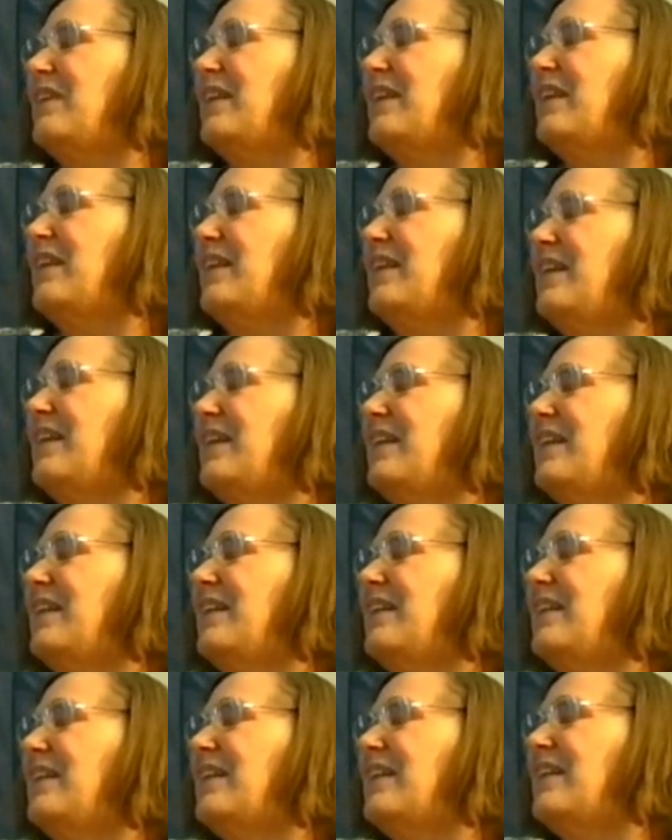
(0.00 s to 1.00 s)

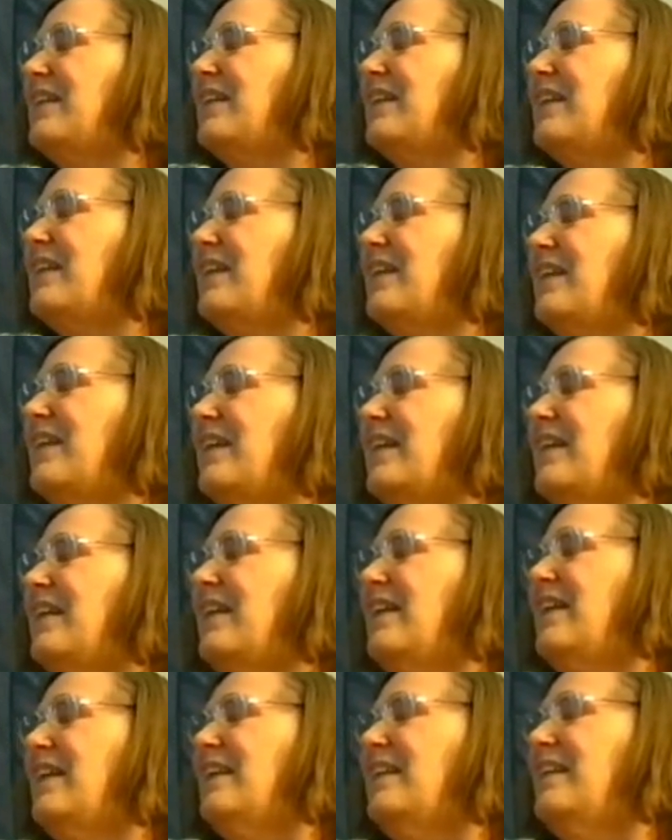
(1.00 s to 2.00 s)
And
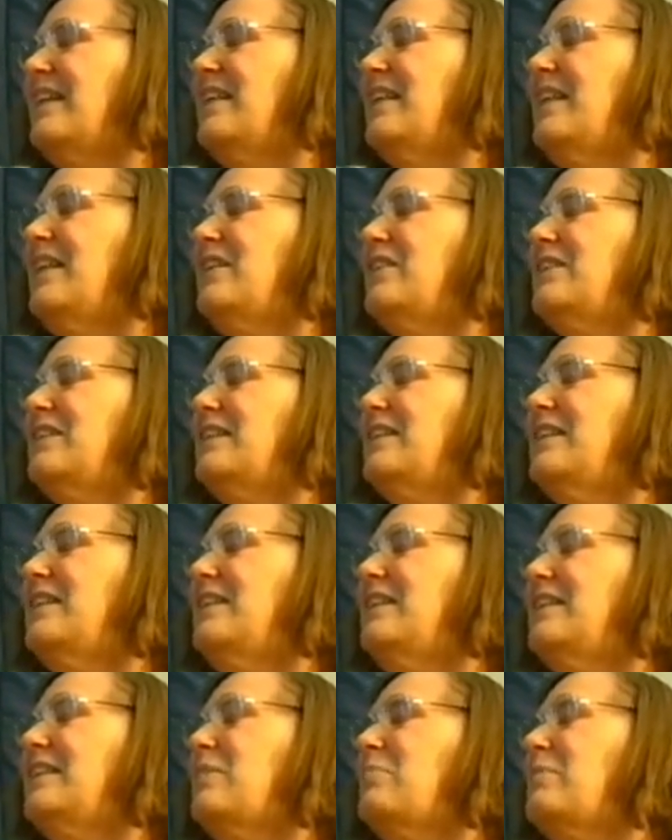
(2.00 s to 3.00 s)
then there's a
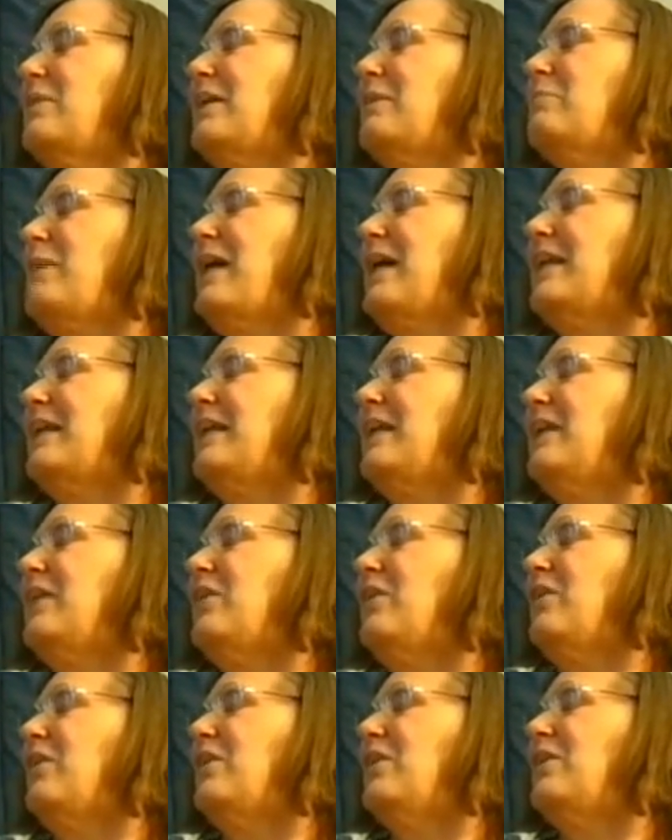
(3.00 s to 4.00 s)
little something back here
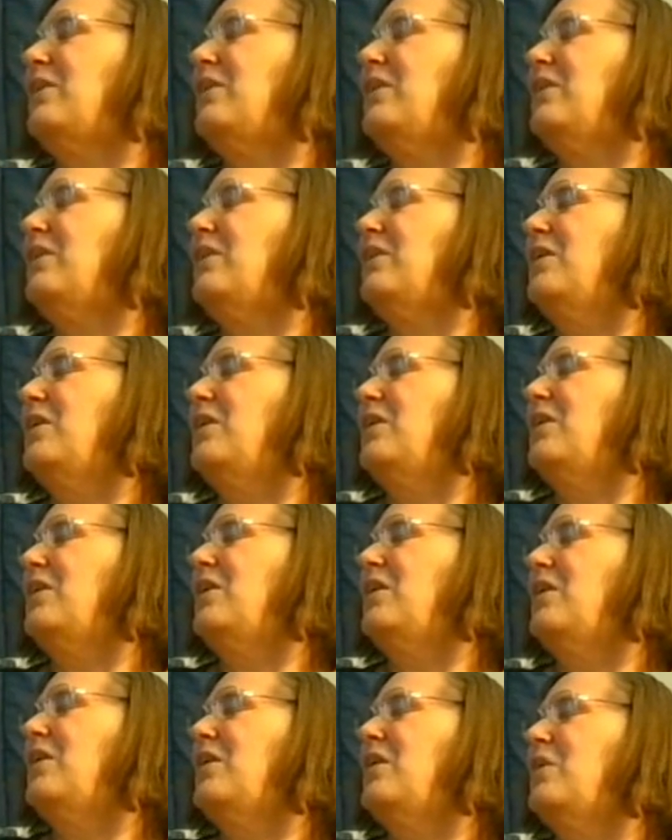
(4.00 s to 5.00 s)
on
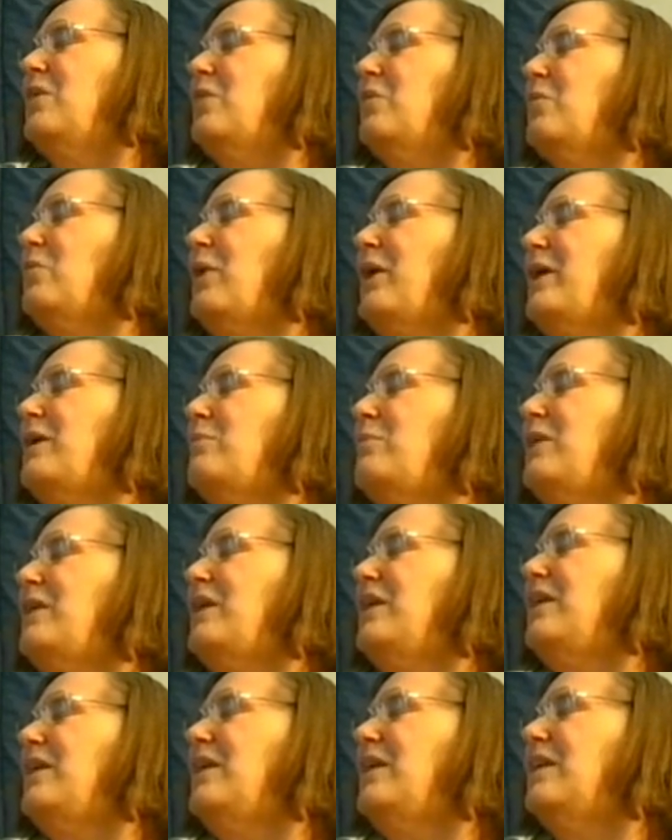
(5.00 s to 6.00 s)

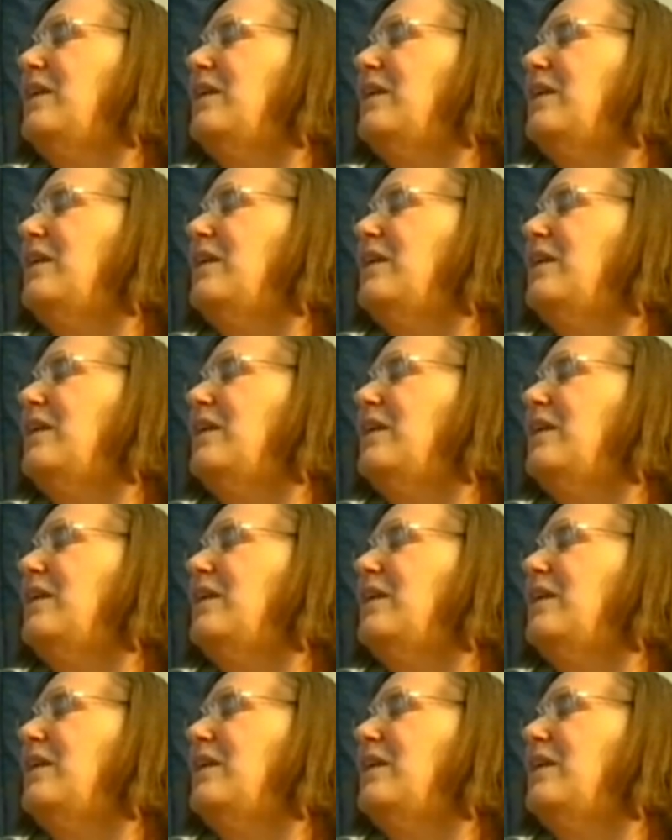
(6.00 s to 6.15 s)
Rami,